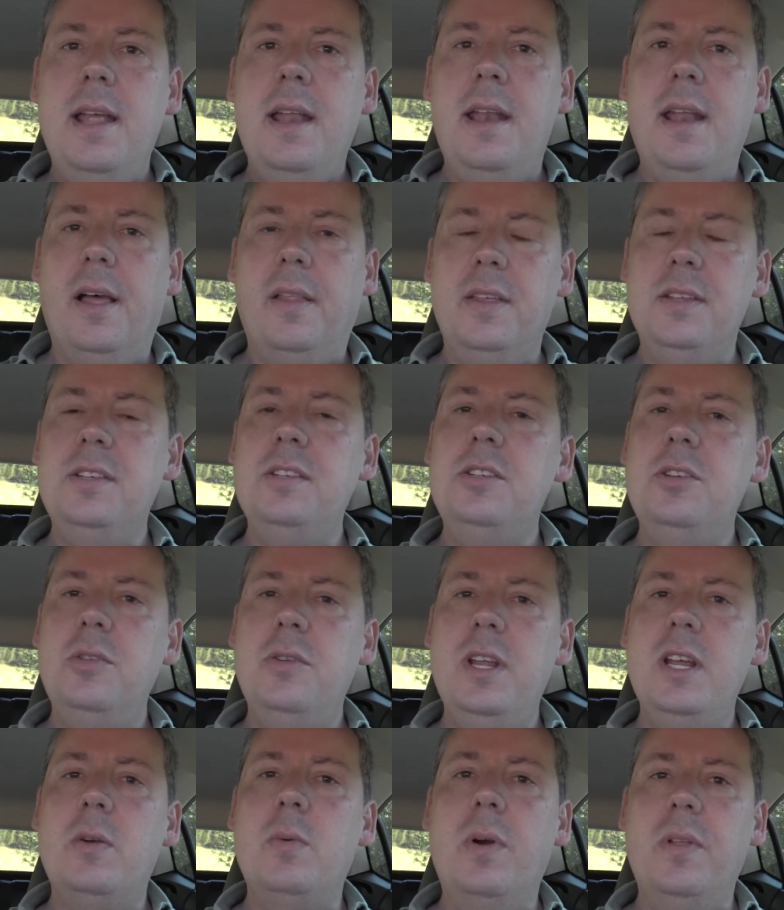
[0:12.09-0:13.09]
Now this is a
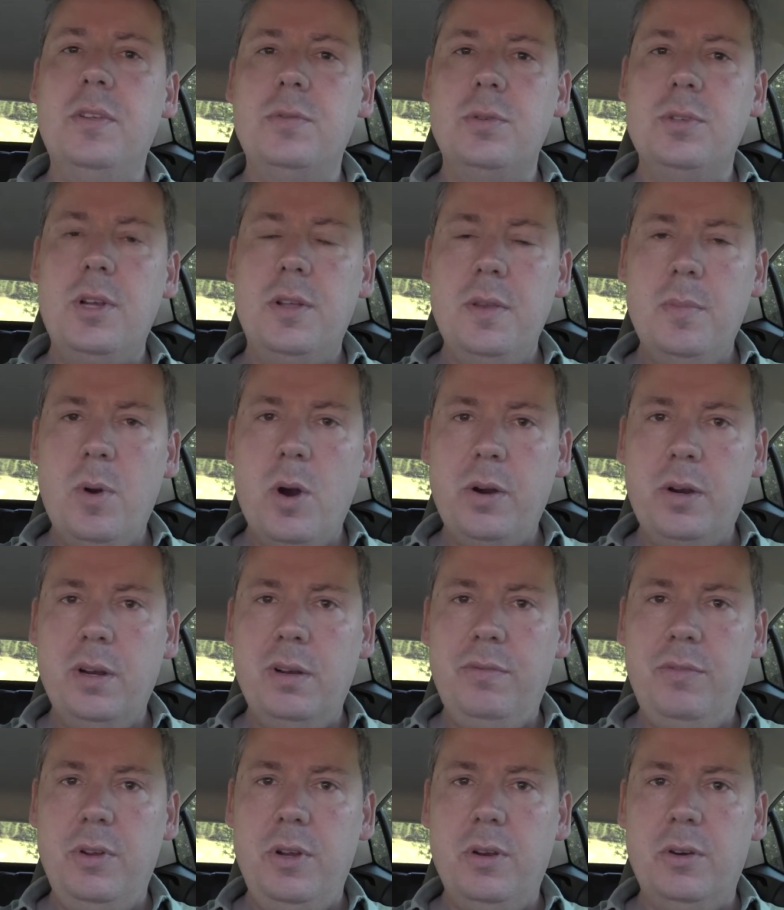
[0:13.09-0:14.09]
unique one. This was on the market
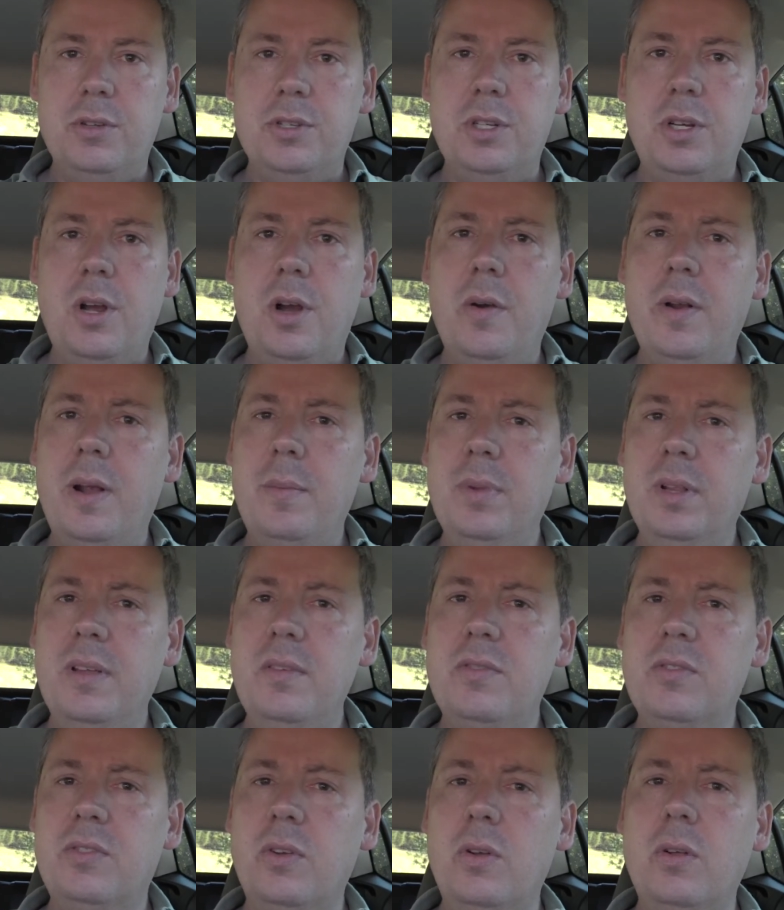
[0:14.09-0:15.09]
a few years ago and I
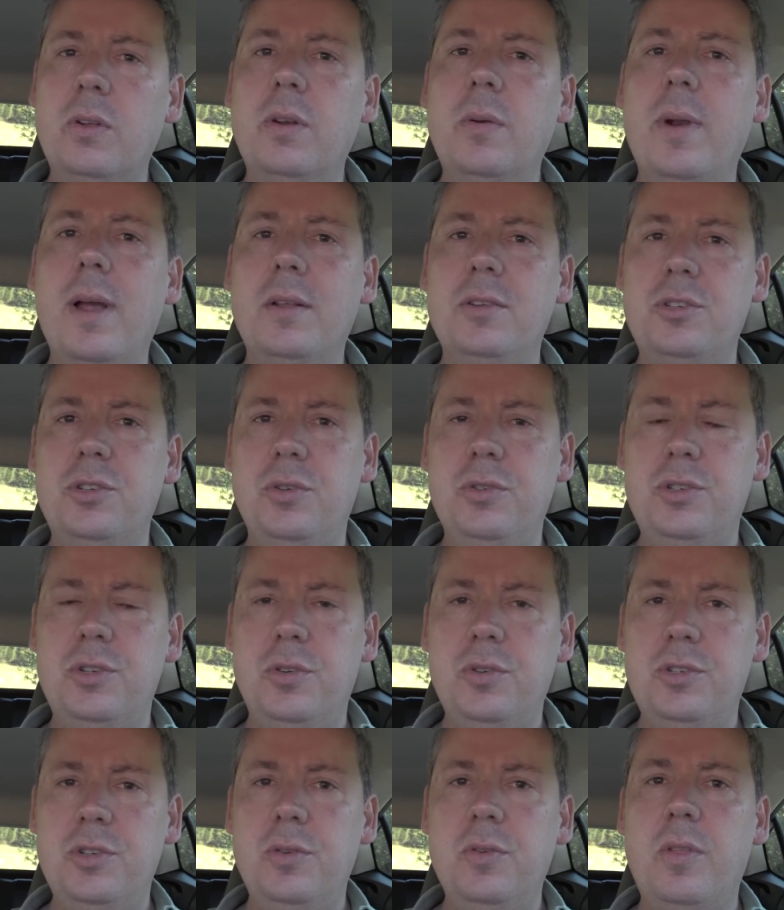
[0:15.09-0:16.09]
believe sold around
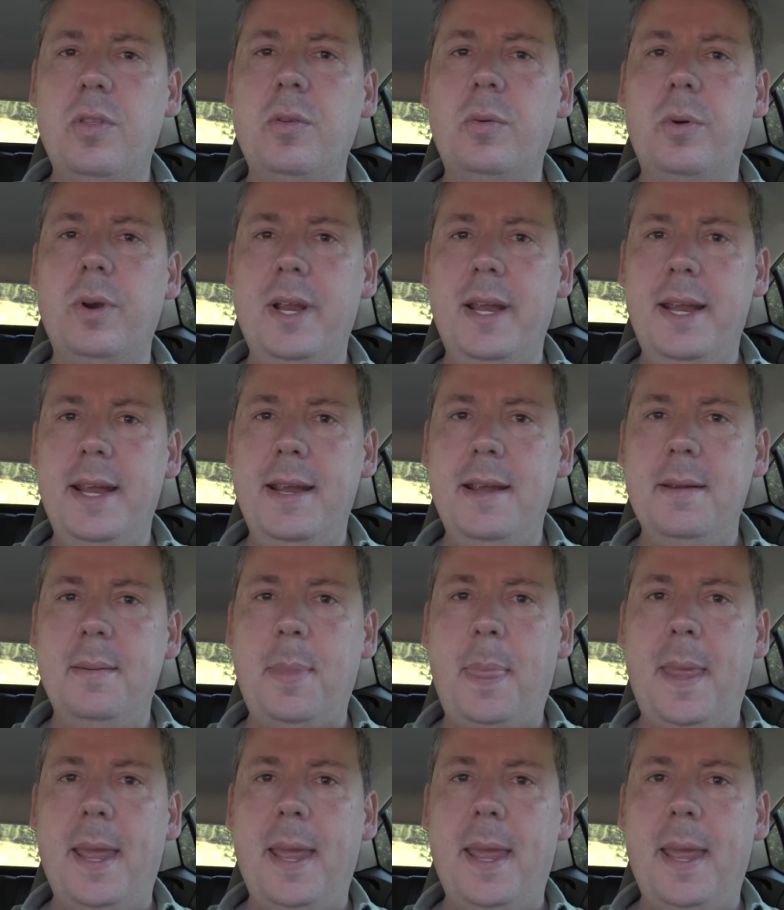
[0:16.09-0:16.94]
2223.